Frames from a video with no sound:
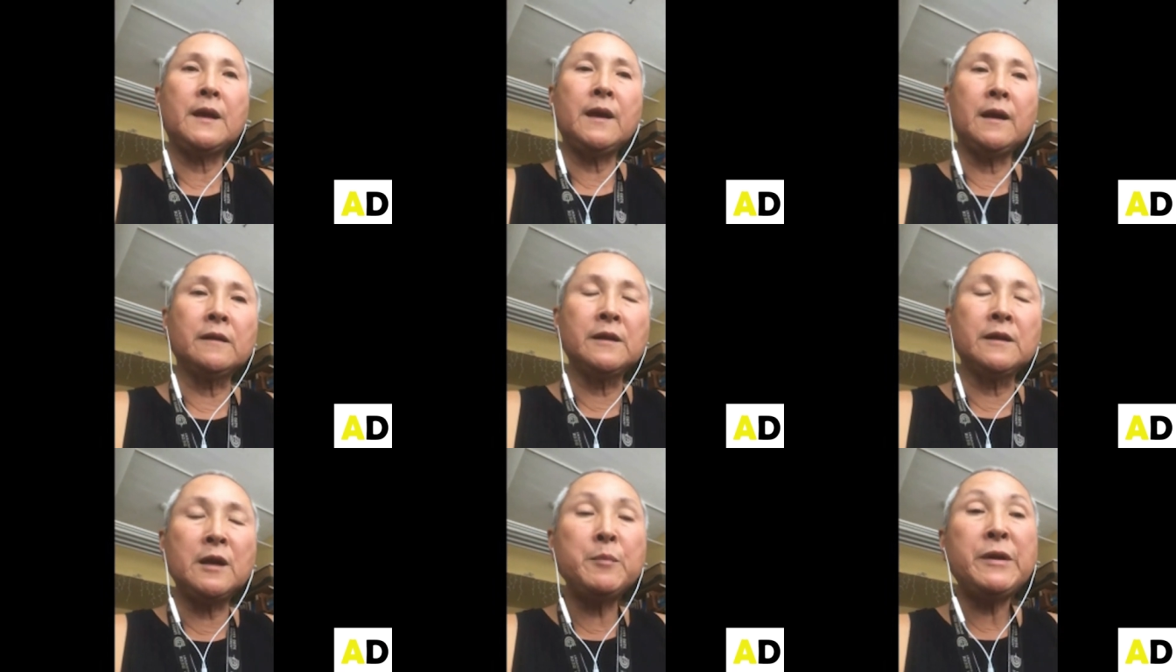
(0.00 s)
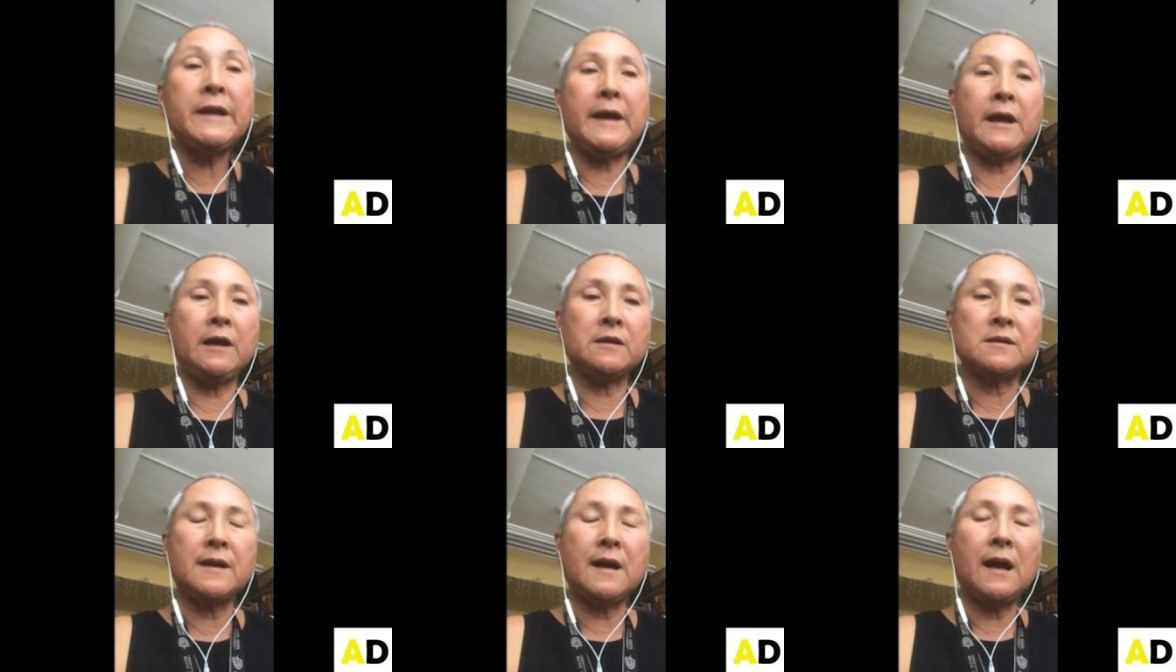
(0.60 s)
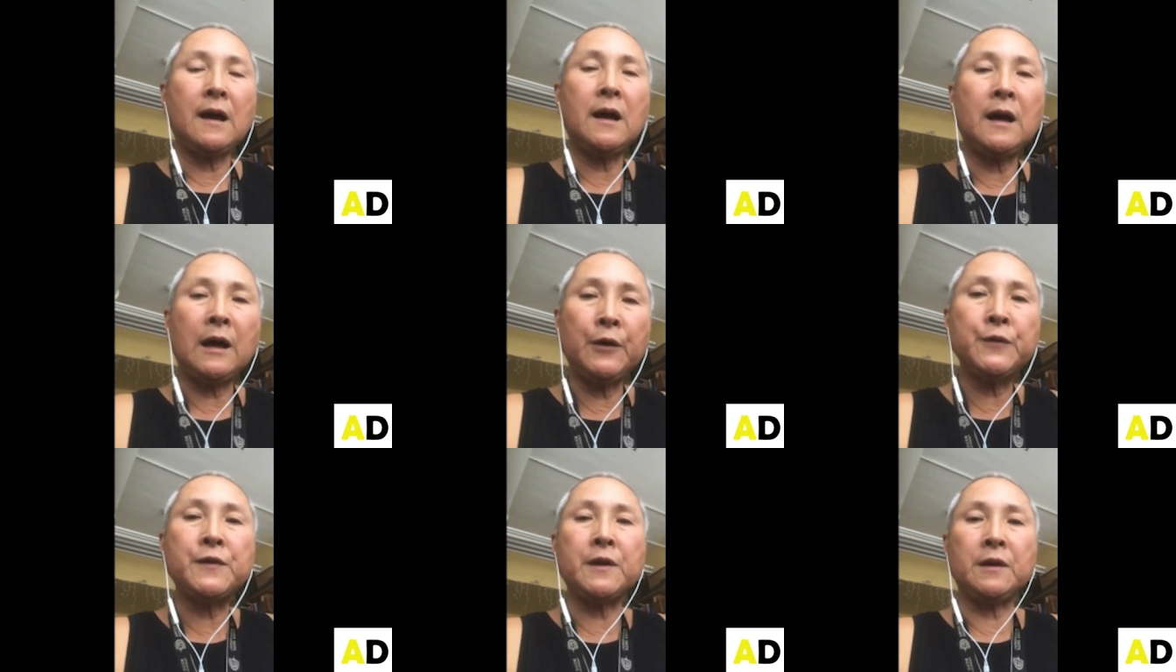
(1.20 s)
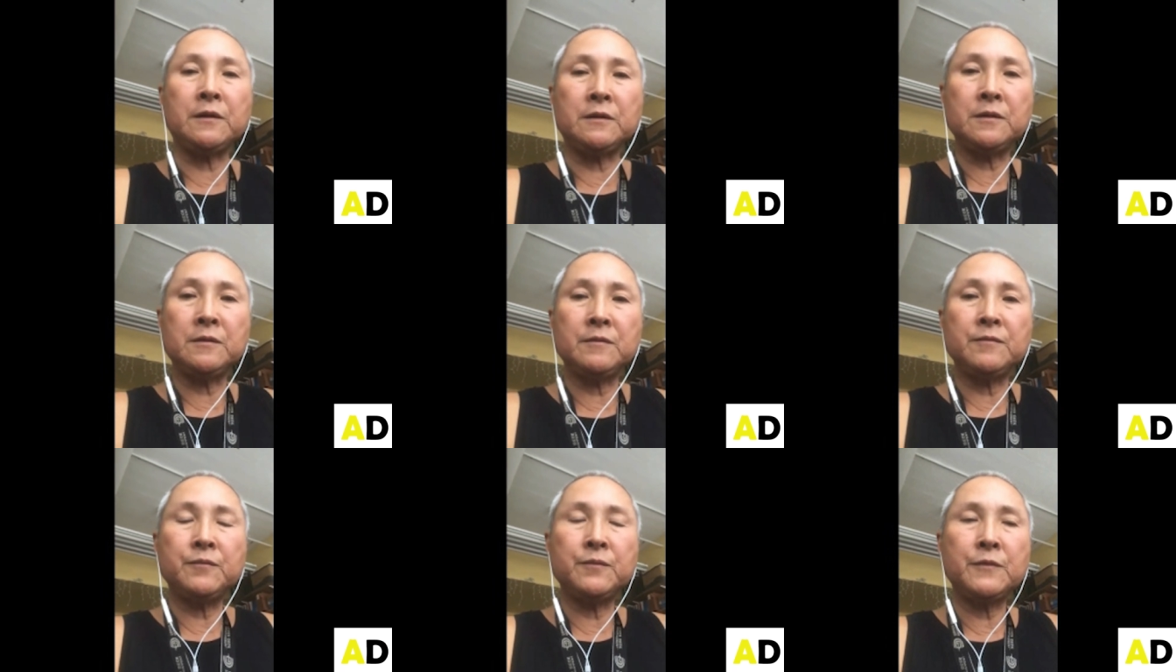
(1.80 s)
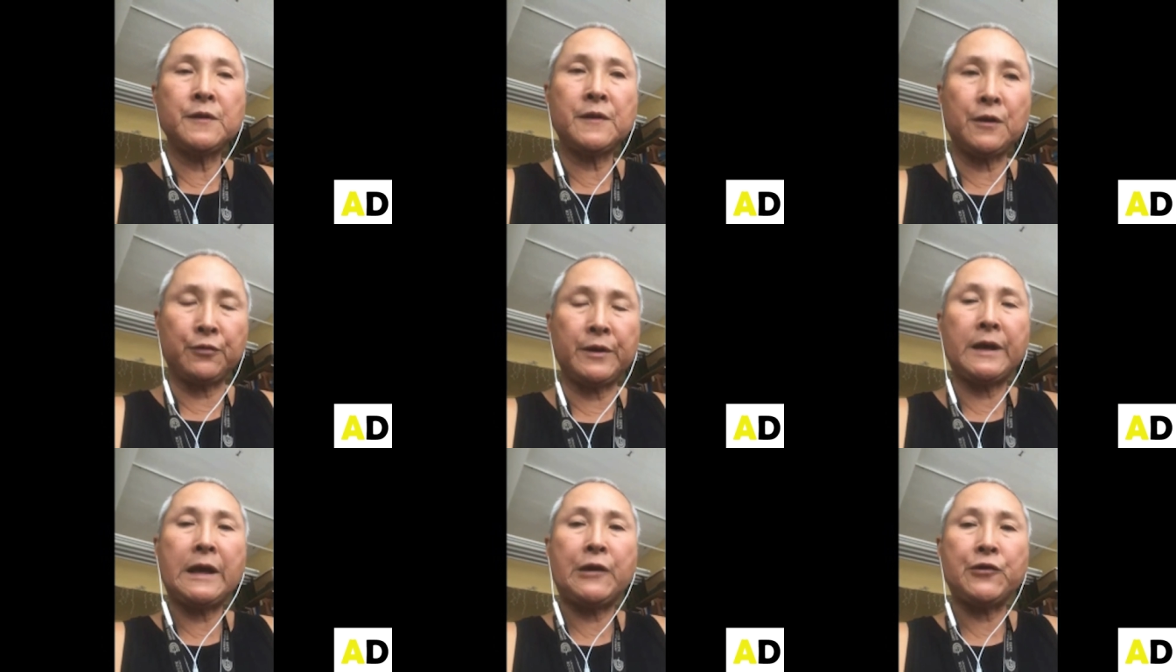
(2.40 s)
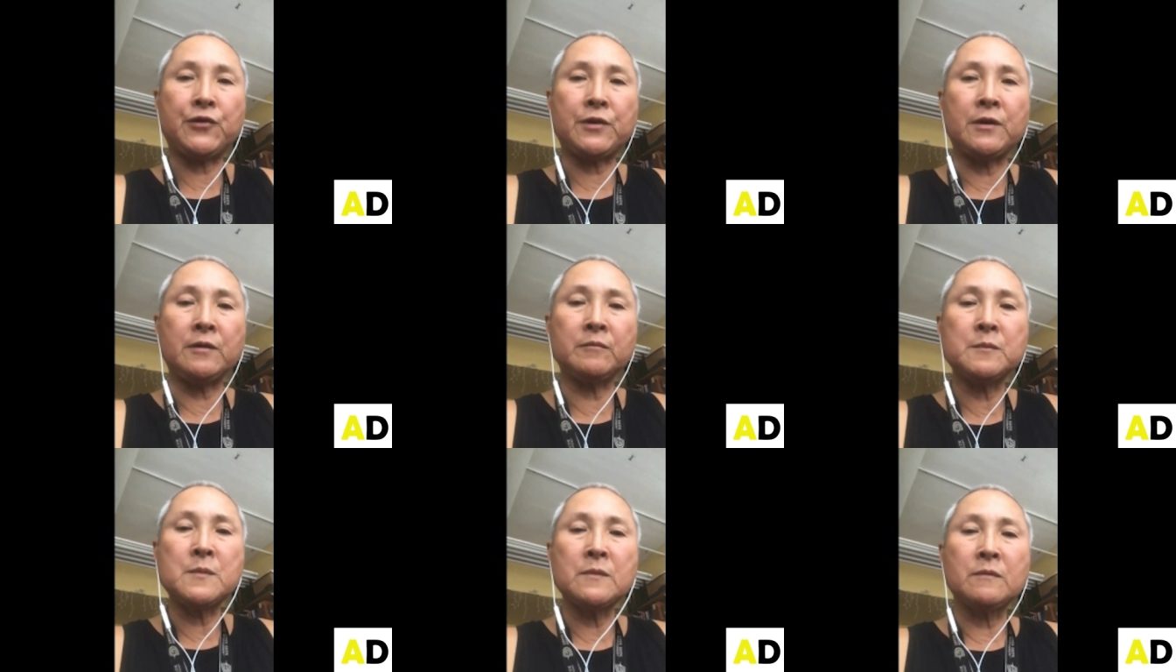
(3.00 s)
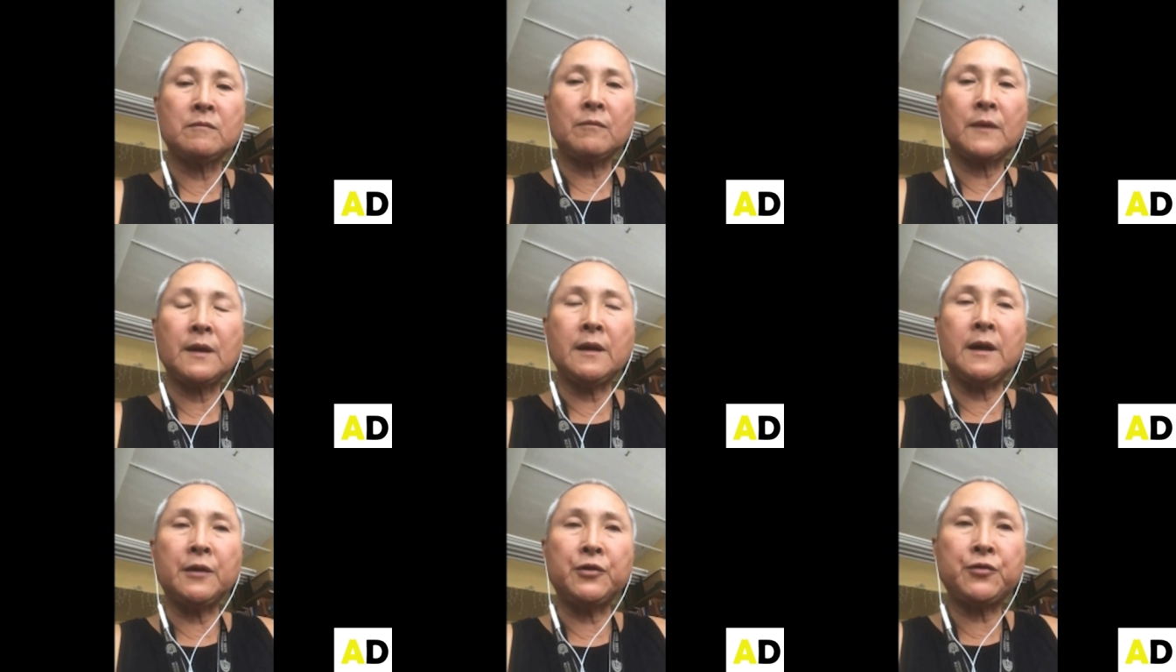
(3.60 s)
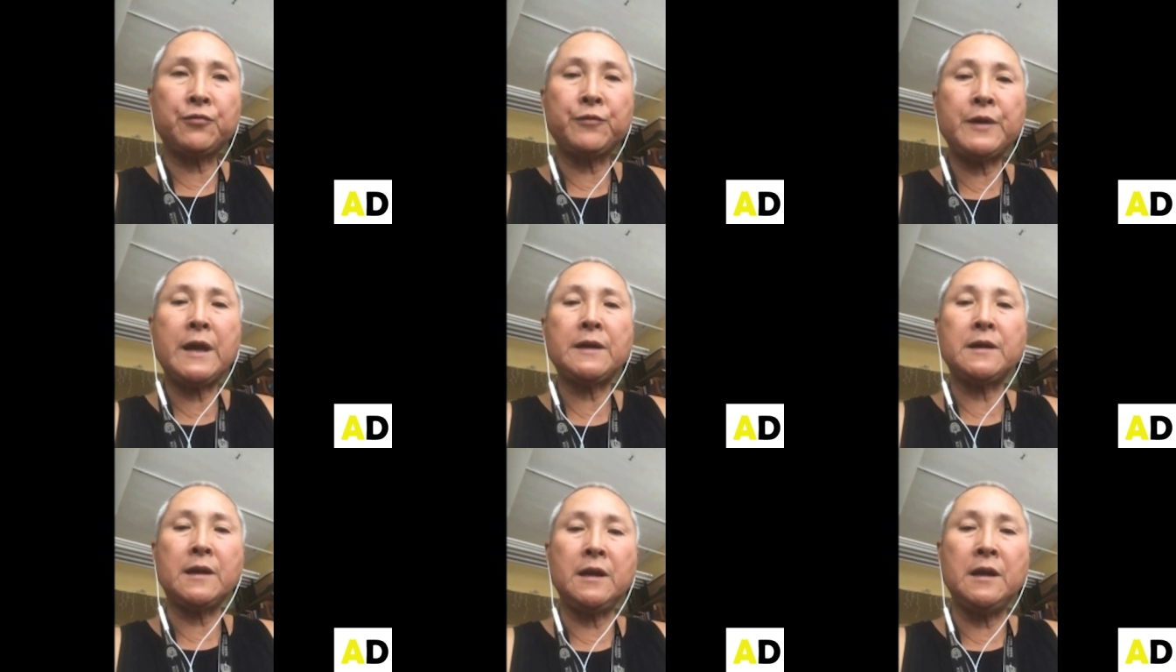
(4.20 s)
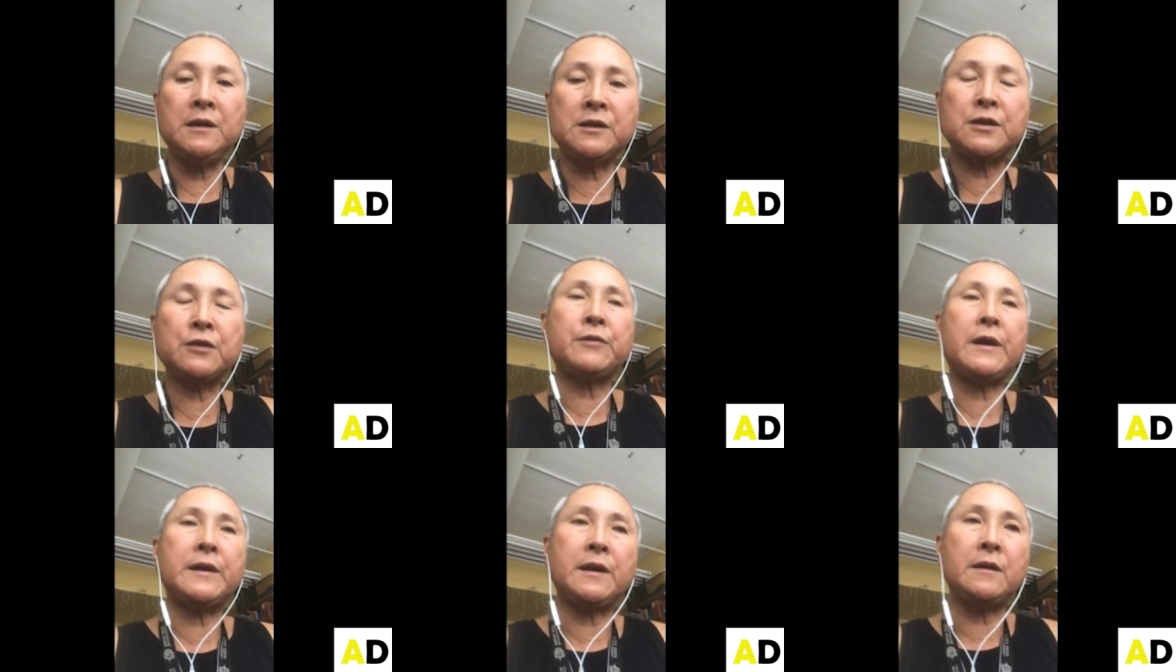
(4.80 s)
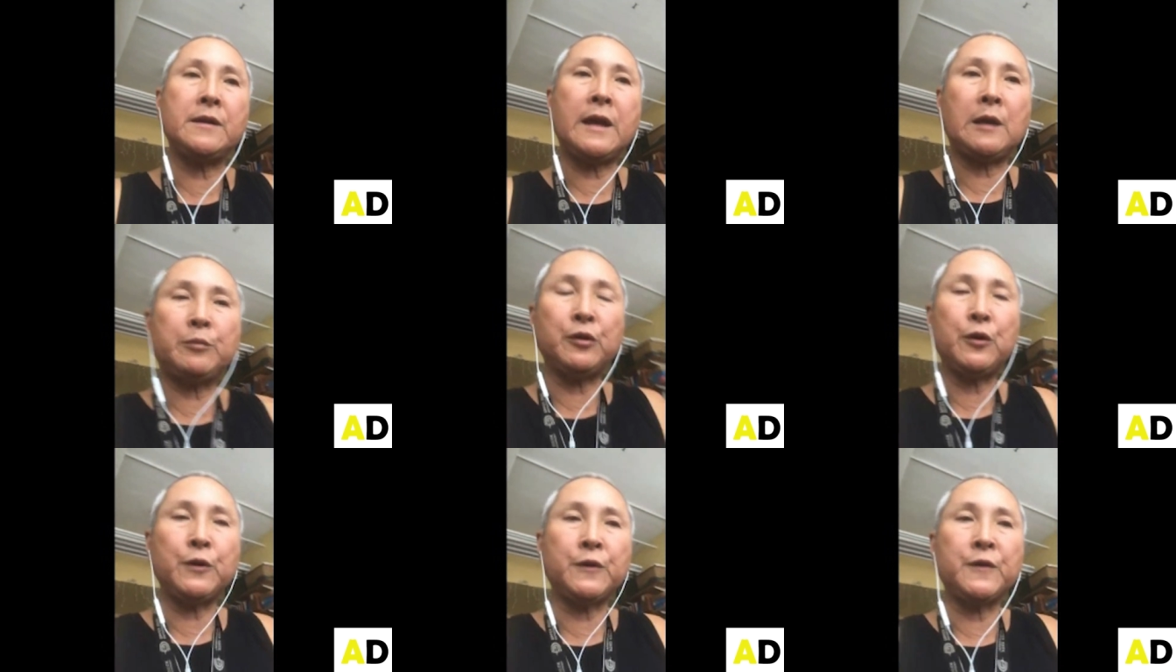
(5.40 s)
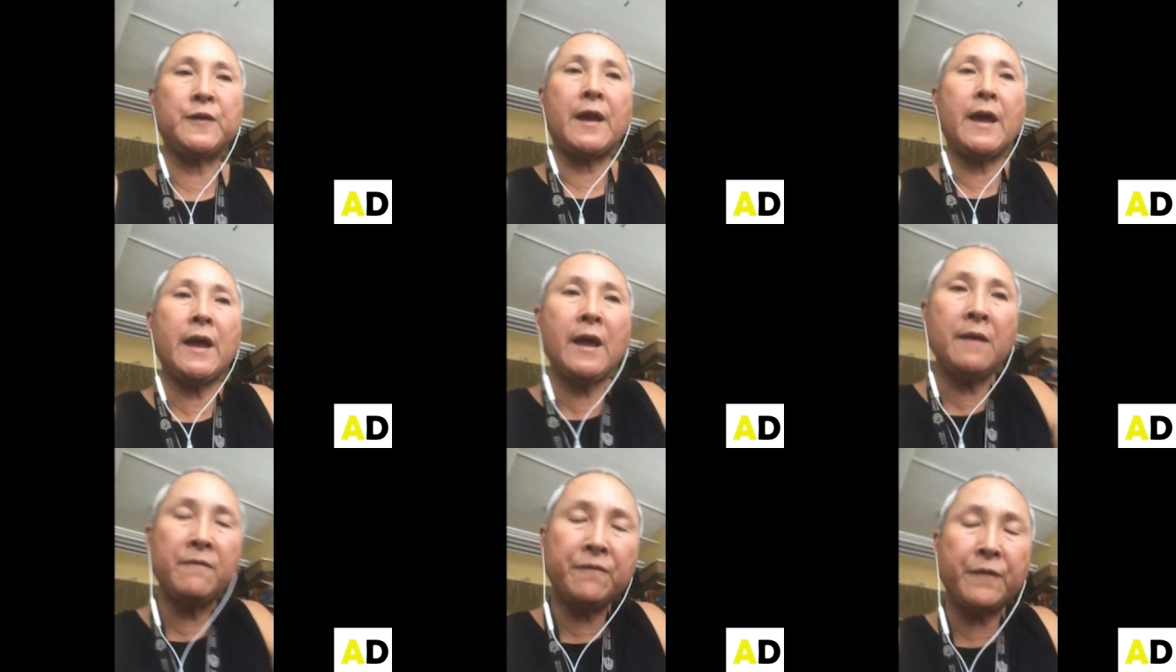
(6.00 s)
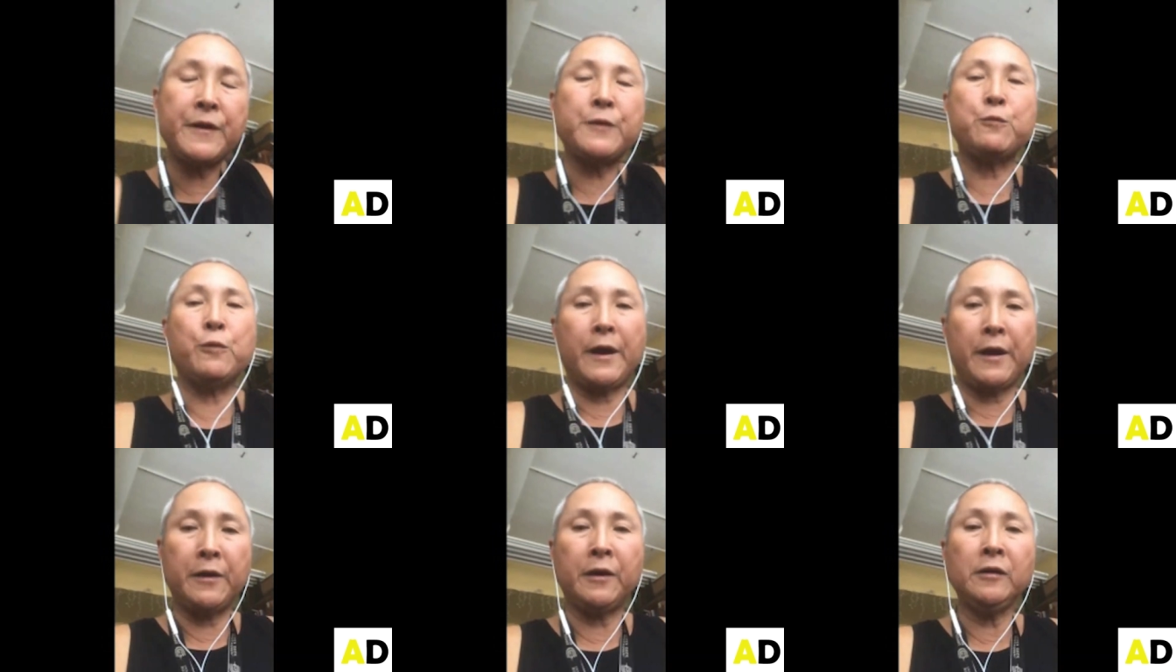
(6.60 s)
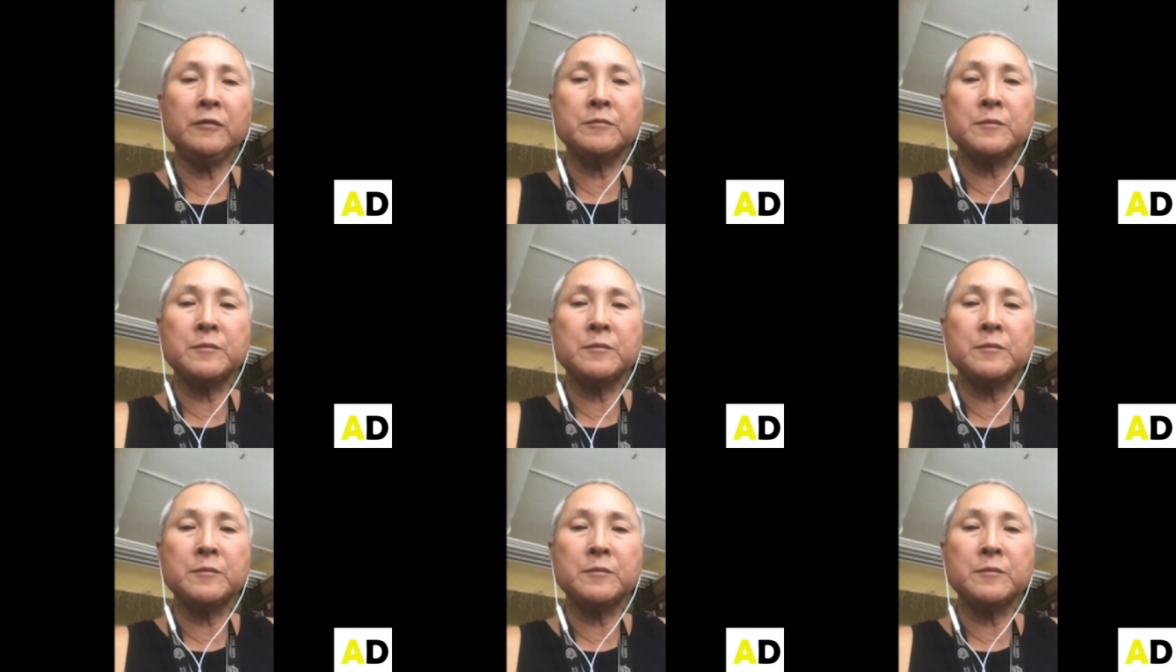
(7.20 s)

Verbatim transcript: eliminate housing segregation and create integrated neighborhoods everywhere,